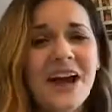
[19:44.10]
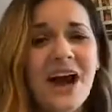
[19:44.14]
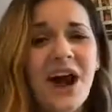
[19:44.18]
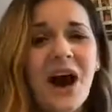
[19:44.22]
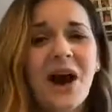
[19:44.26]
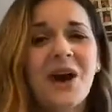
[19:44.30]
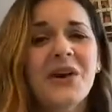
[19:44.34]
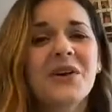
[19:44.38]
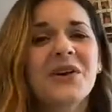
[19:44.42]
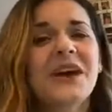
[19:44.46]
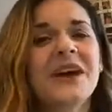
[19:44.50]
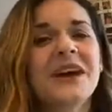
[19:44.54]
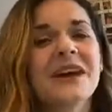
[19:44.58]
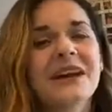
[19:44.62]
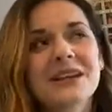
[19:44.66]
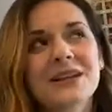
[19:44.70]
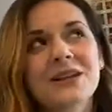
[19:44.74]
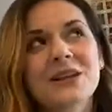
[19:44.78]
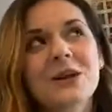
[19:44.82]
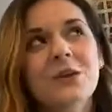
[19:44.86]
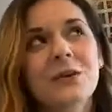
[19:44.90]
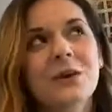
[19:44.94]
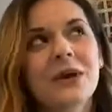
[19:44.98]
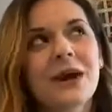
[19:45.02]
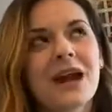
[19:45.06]
All right. You
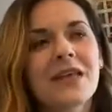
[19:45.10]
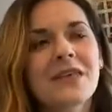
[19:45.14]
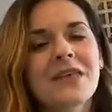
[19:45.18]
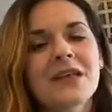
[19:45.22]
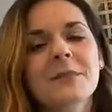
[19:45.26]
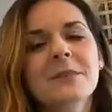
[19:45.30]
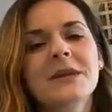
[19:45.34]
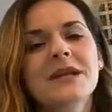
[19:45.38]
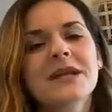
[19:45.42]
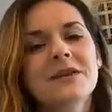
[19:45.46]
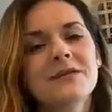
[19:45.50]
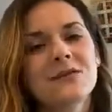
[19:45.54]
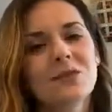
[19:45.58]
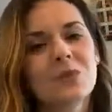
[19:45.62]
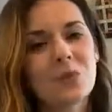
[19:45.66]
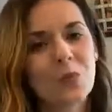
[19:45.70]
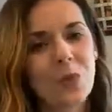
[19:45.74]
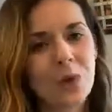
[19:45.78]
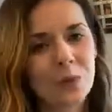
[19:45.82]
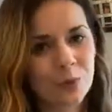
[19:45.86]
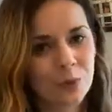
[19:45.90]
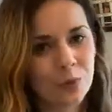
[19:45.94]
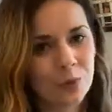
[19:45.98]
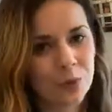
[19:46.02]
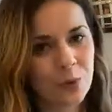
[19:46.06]
know what? I think I'm going to give you
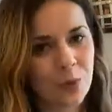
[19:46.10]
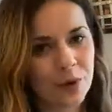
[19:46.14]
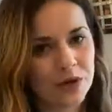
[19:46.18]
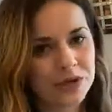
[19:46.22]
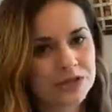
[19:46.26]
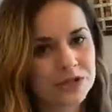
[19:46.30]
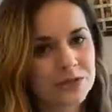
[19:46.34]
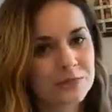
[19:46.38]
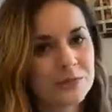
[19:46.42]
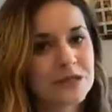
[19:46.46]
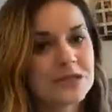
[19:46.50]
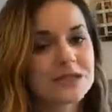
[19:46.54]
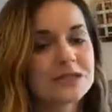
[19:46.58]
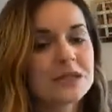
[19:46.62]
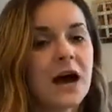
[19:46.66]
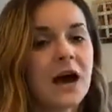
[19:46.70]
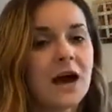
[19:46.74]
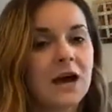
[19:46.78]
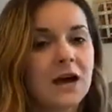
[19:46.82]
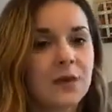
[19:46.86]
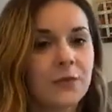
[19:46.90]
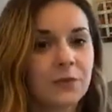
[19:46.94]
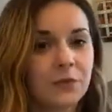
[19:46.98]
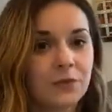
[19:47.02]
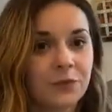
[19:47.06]
one more question because
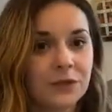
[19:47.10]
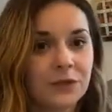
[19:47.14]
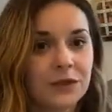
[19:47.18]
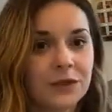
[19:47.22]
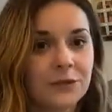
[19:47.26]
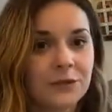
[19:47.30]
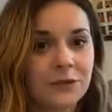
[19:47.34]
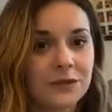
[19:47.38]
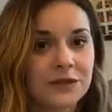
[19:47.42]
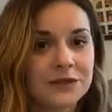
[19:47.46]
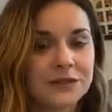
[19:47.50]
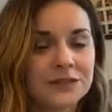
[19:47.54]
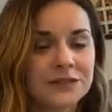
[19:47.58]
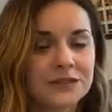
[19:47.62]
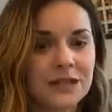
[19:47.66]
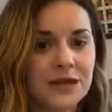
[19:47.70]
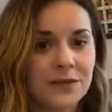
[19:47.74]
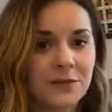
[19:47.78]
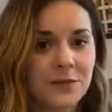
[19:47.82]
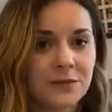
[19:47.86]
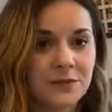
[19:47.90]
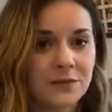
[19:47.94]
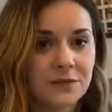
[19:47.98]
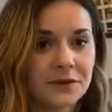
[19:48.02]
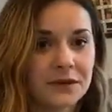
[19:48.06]
Hugga really wants to get
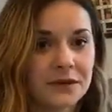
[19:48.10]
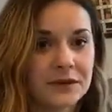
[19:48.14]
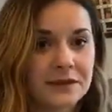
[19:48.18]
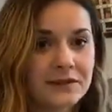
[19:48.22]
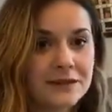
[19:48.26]
one right.